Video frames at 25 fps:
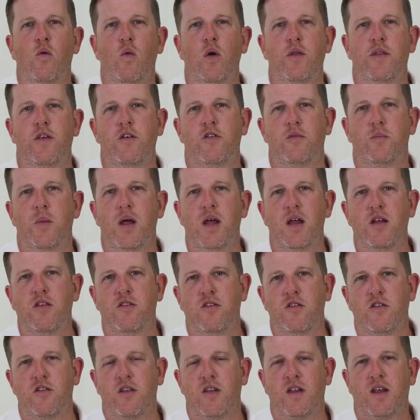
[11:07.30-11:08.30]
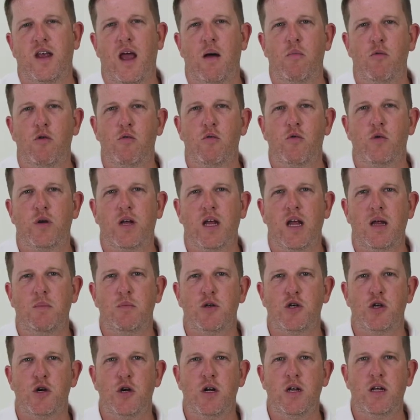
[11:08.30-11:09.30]
What this means is that the camera will keep
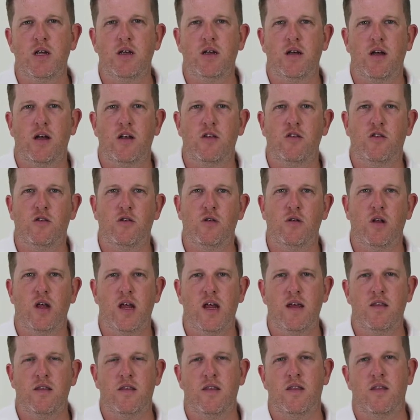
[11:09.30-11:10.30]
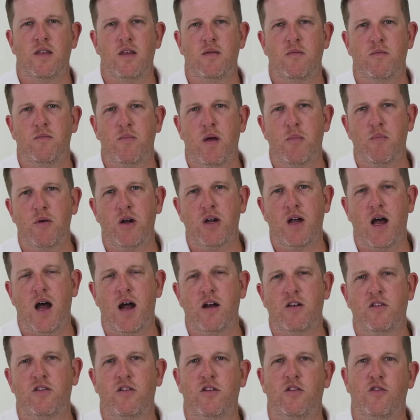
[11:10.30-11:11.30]
shooting until either the memory
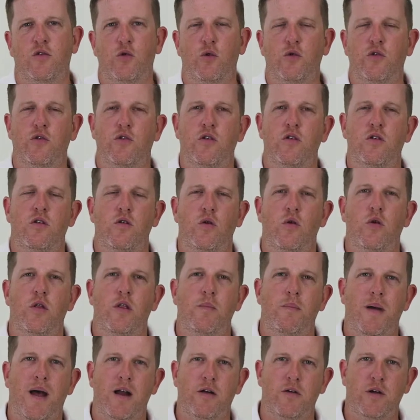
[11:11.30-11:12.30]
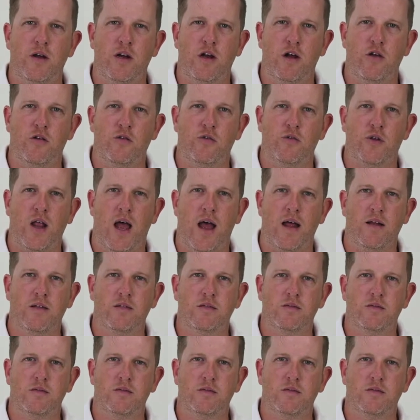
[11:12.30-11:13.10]
card is exhausted or the battery goes flat.